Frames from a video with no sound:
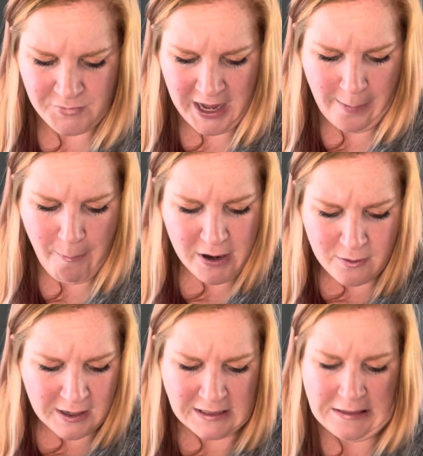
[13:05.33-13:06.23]
like bit
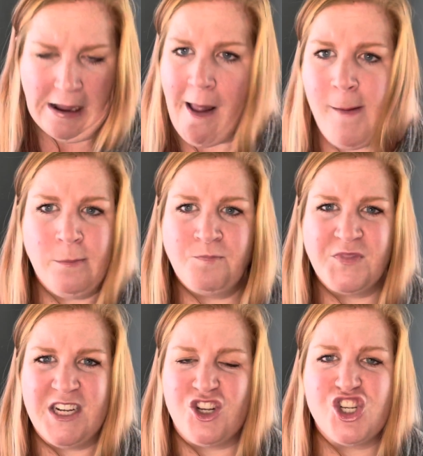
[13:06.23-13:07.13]
of honey,
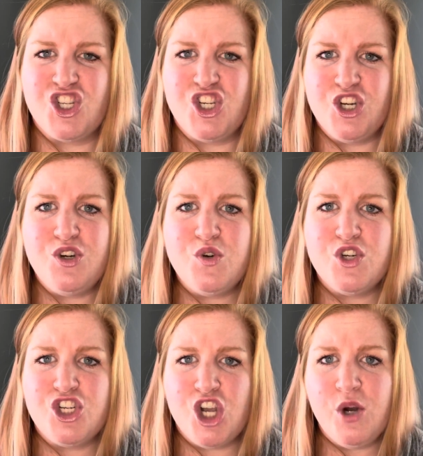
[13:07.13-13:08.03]
it's just too
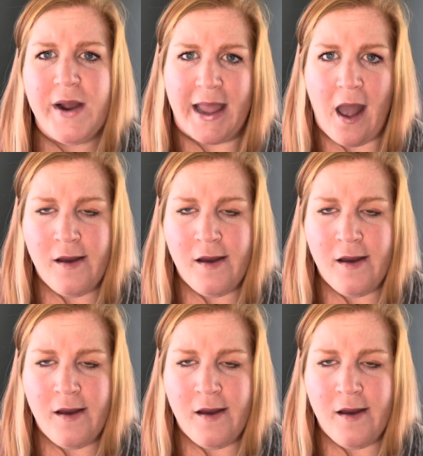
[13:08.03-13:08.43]
chewy.